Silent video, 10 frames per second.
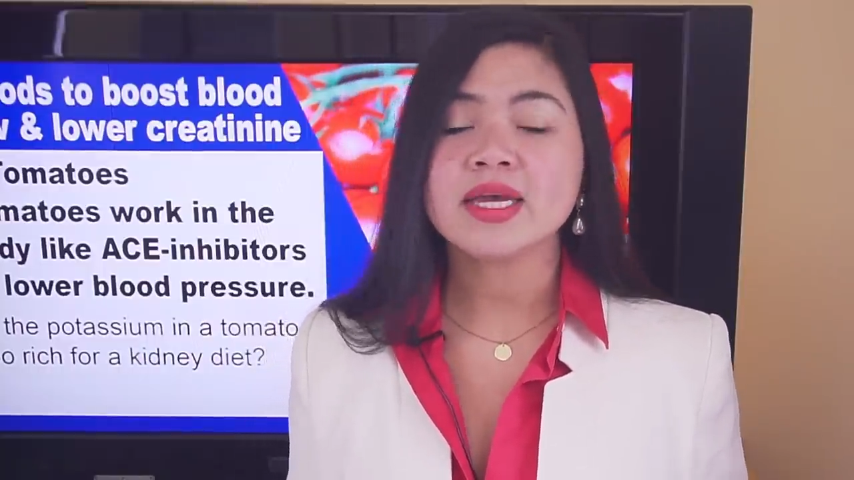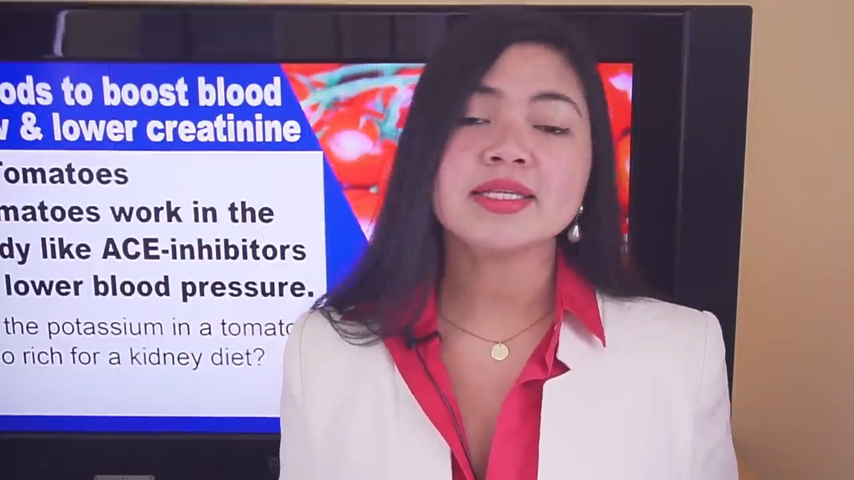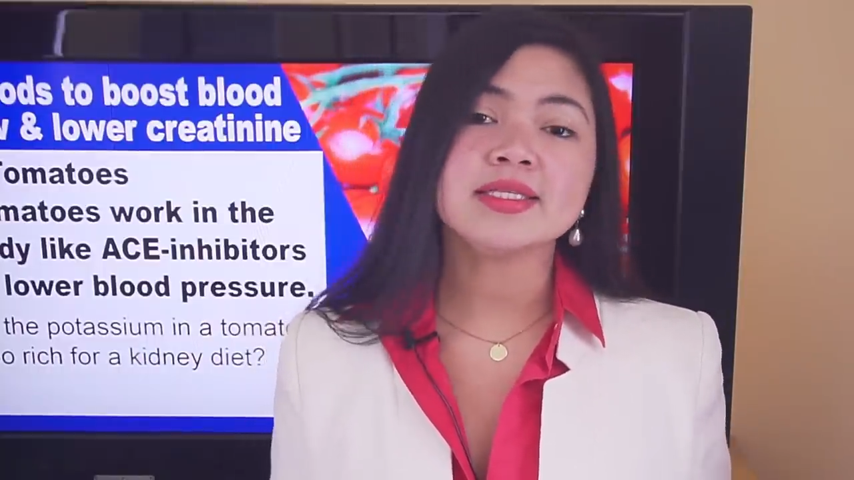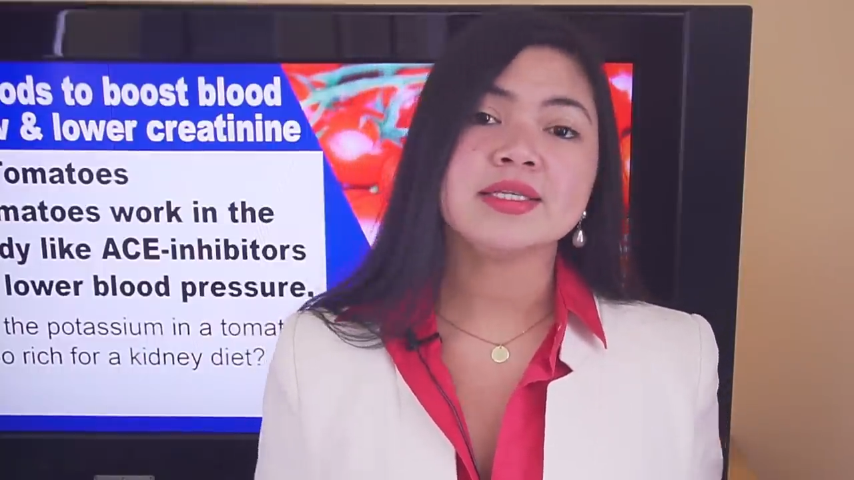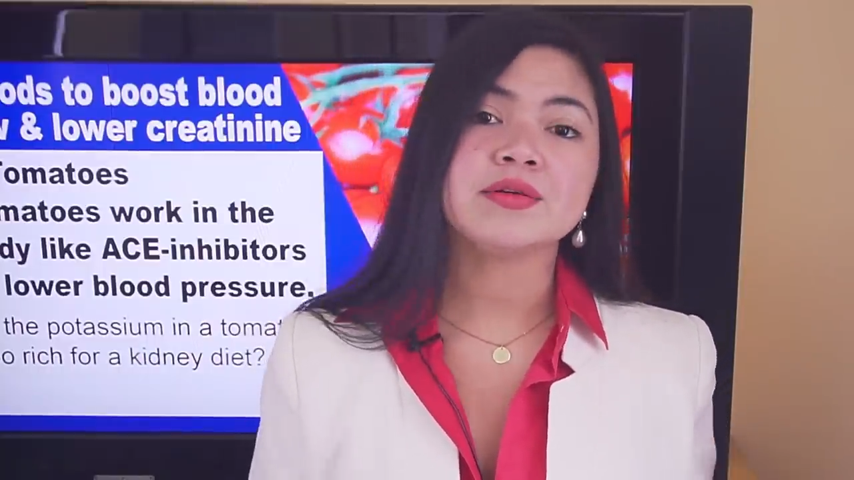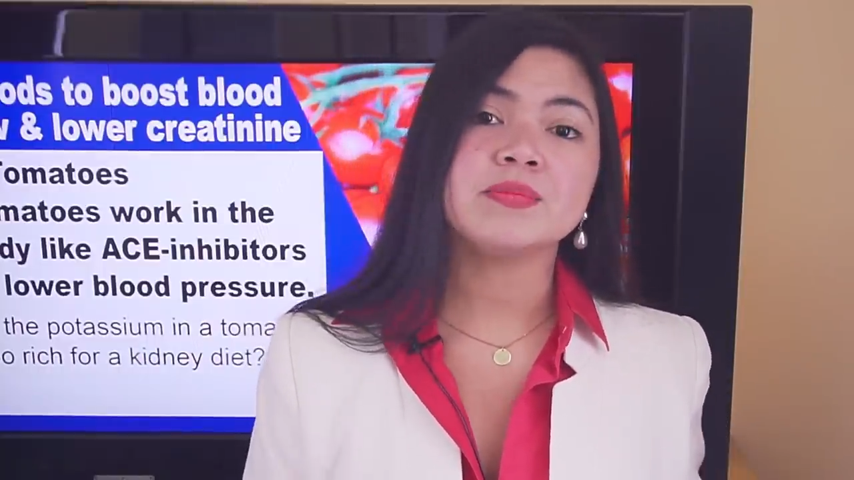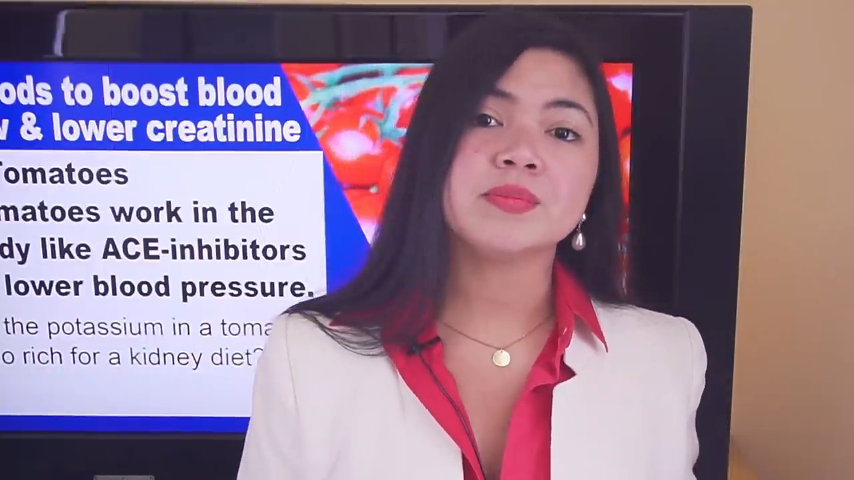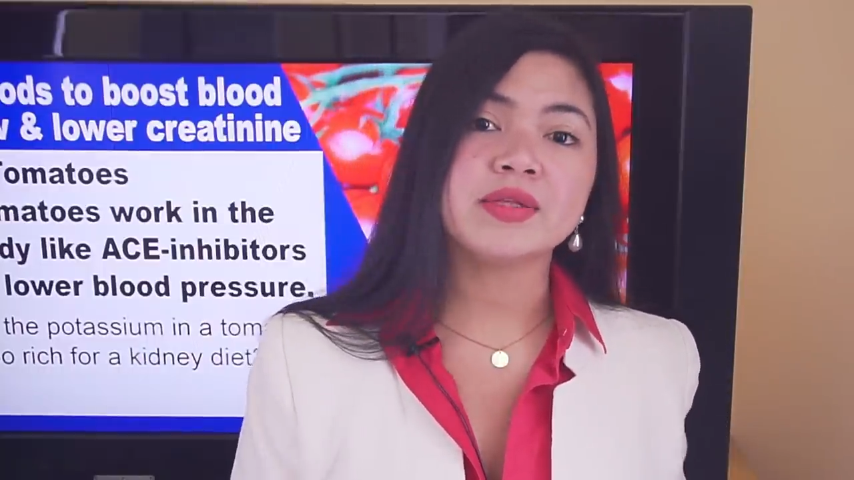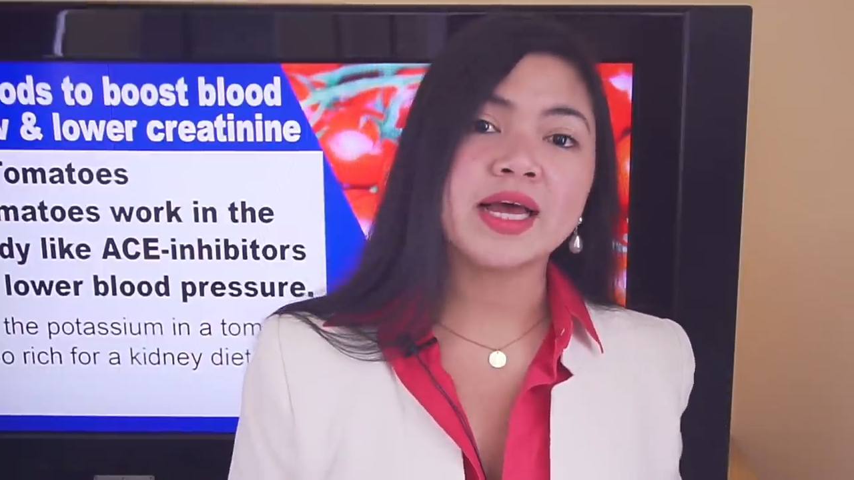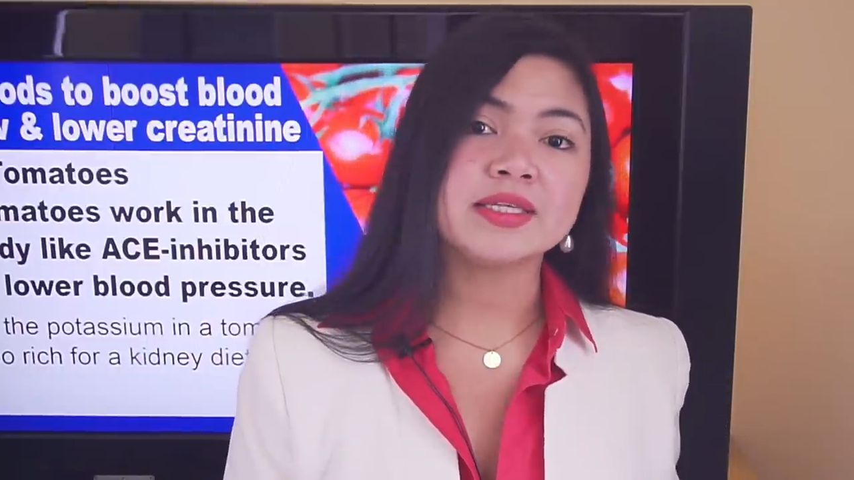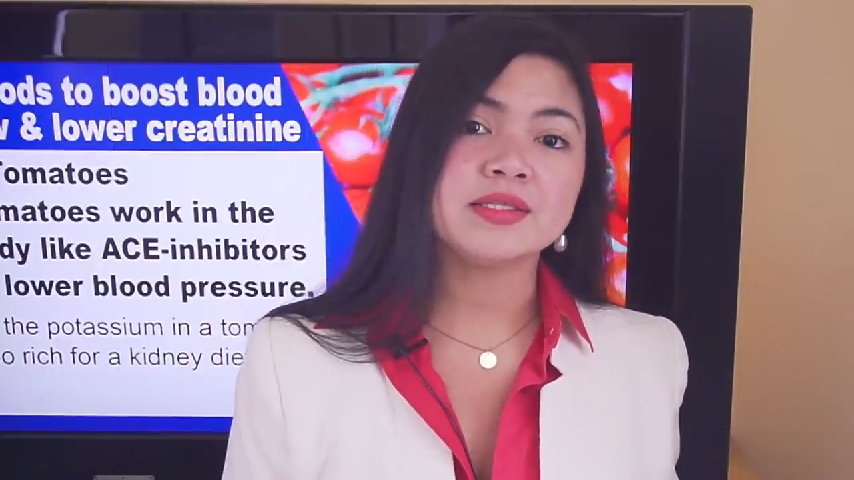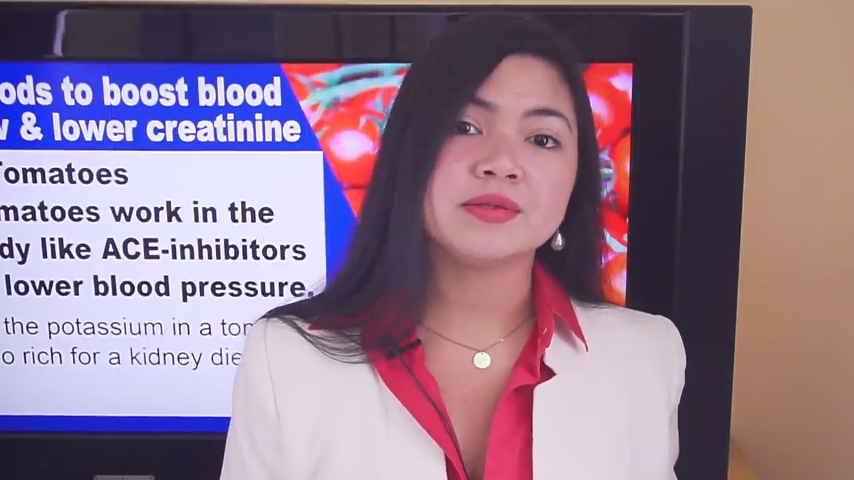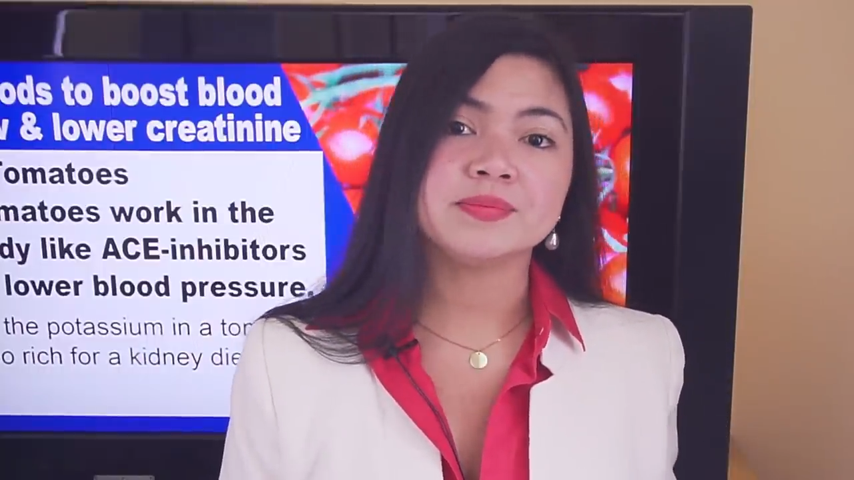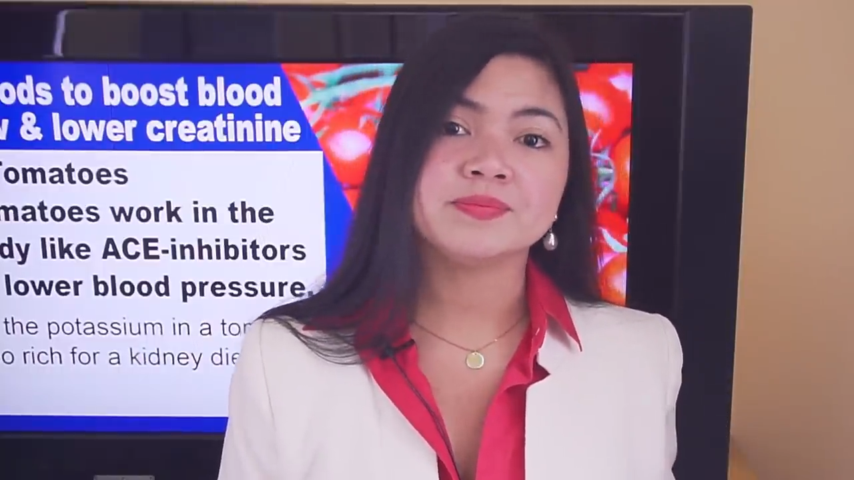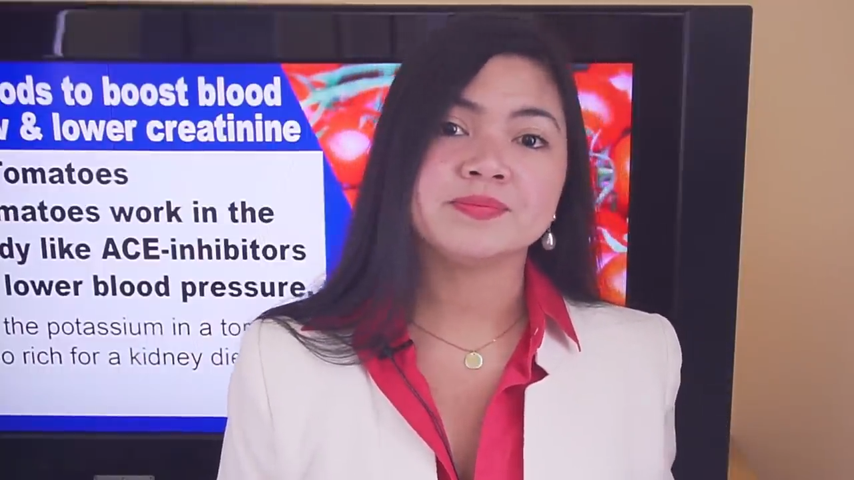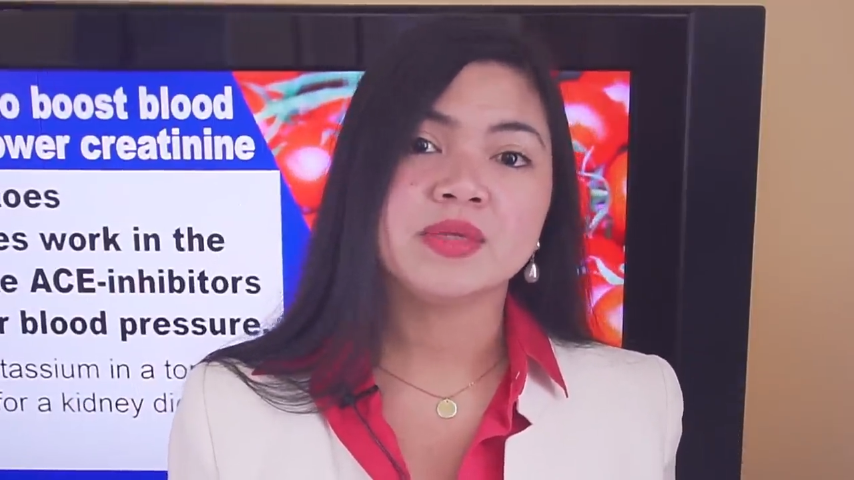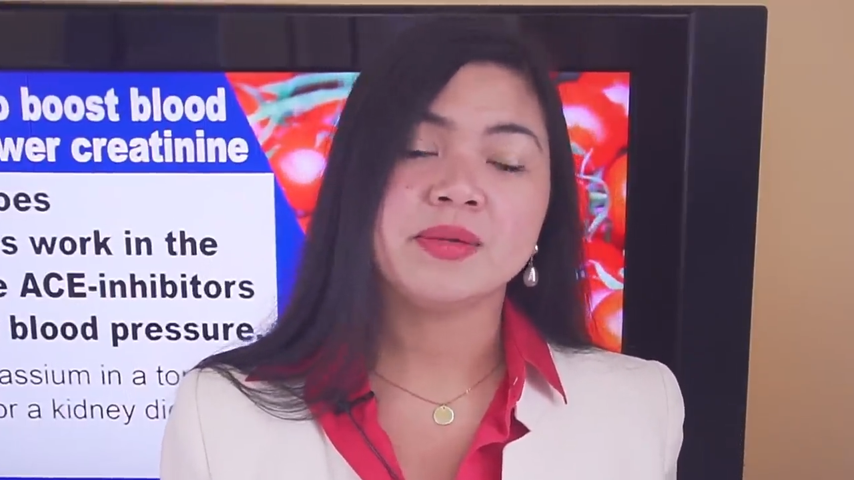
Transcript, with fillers: and serum potassium